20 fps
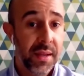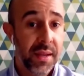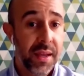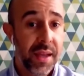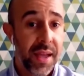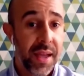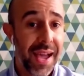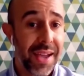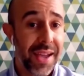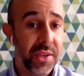
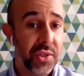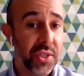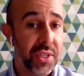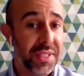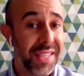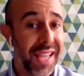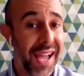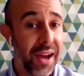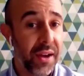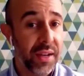As
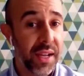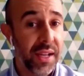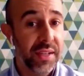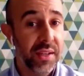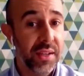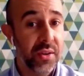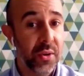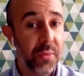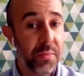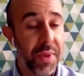she's outlined in
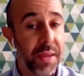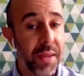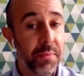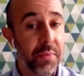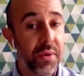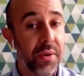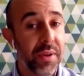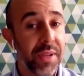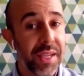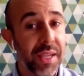her
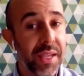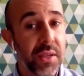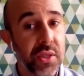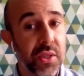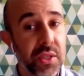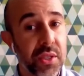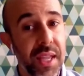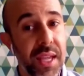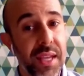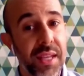paper, each
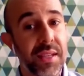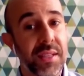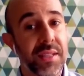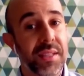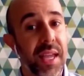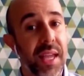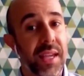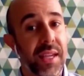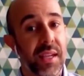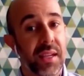state is
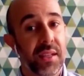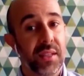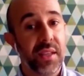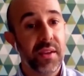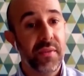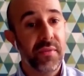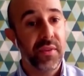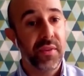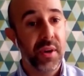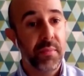taking a
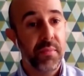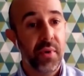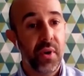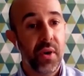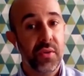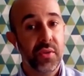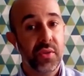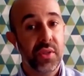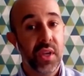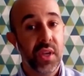different
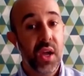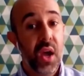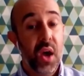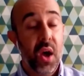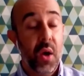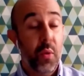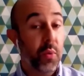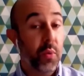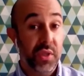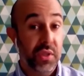approach,
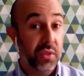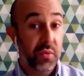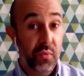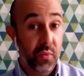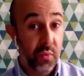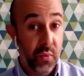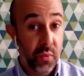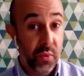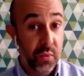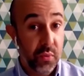
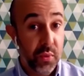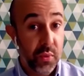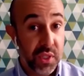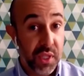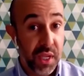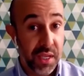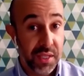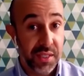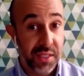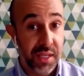which
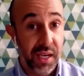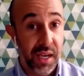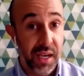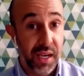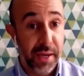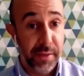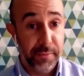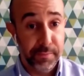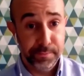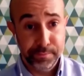doesn't
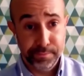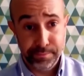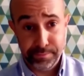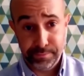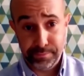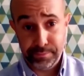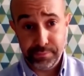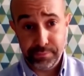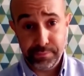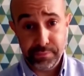align.
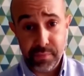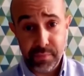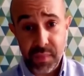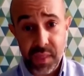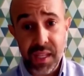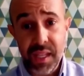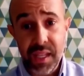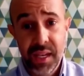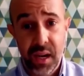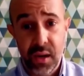
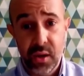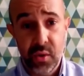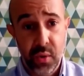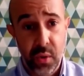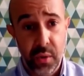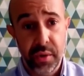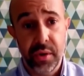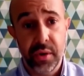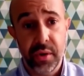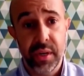And I'll
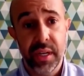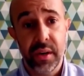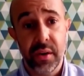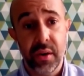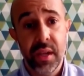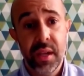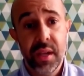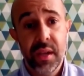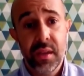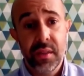quote her
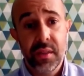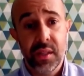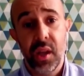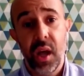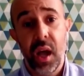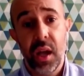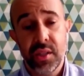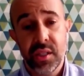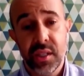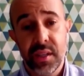here. The
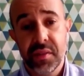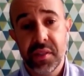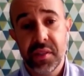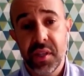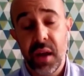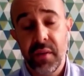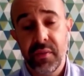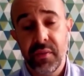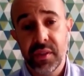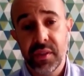logic of
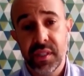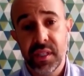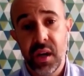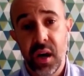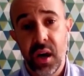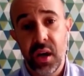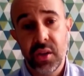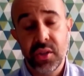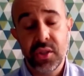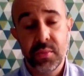sovereignty
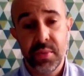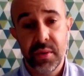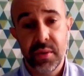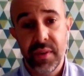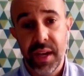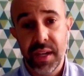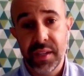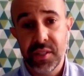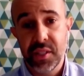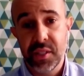also
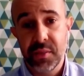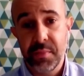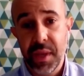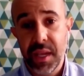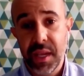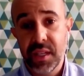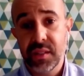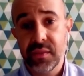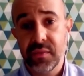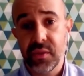provides
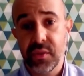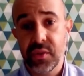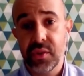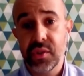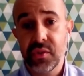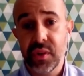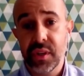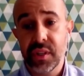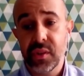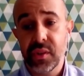space for
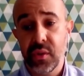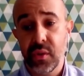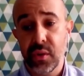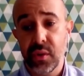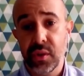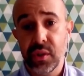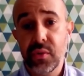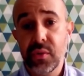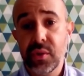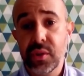stricter or
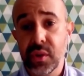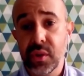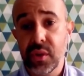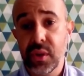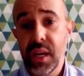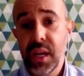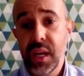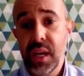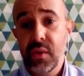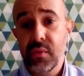
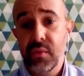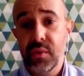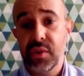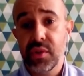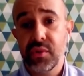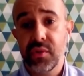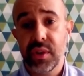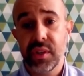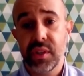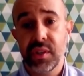looser
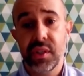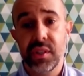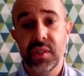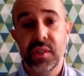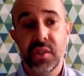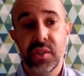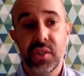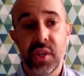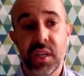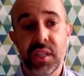restrictions
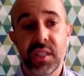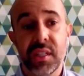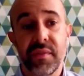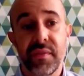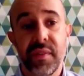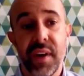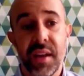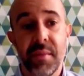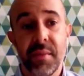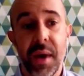
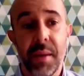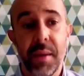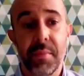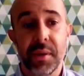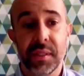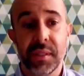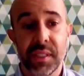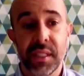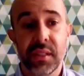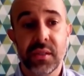justified by
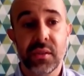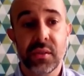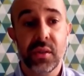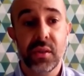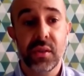political